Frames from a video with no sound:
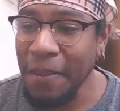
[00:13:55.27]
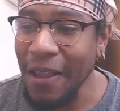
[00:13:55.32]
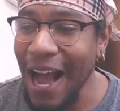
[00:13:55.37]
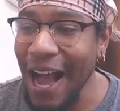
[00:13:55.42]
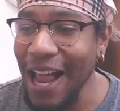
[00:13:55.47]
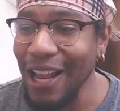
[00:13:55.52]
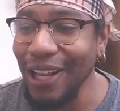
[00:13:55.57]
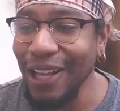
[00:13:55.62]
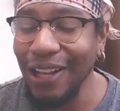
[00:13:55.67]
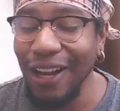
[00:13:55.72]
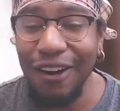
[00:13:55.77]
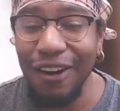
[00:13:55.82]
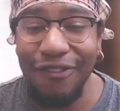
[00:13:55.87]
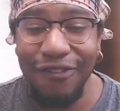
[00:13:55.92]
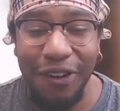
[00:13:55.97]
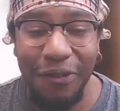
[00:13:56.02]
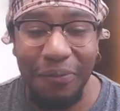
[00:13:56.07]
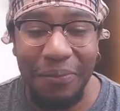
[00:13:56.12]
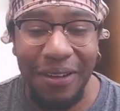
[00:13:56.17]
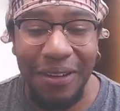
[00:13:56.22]
I love
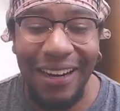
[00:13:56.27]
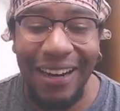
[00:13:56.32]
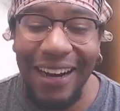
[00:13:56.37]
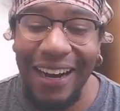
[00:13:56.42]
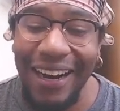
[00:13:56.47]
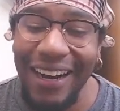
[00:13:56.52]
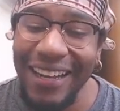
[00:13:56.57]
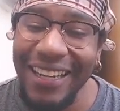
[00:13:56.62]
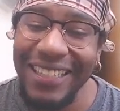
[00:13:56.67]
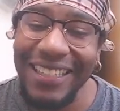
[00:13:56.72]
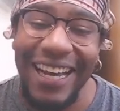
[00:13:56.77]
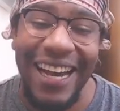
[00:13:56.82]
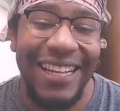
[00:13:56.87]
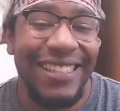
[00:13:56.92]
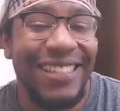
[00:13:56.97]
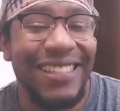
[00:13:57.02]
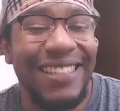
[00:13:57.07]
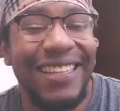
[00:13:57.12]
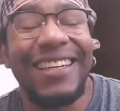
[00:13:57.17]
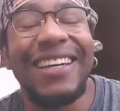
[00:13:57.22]
them. Oh,
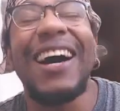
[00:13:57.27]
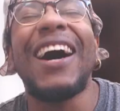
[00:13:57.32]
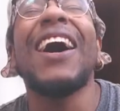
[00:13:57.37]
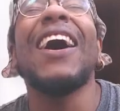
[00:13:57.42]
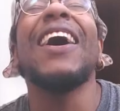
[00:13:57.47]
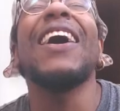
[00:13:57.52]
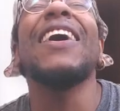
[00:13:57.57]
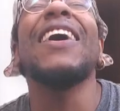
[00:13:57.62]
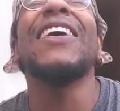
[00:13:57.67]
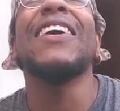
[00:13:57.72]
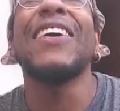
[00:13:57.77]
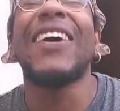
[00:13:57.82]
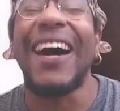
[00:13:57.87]
let's go.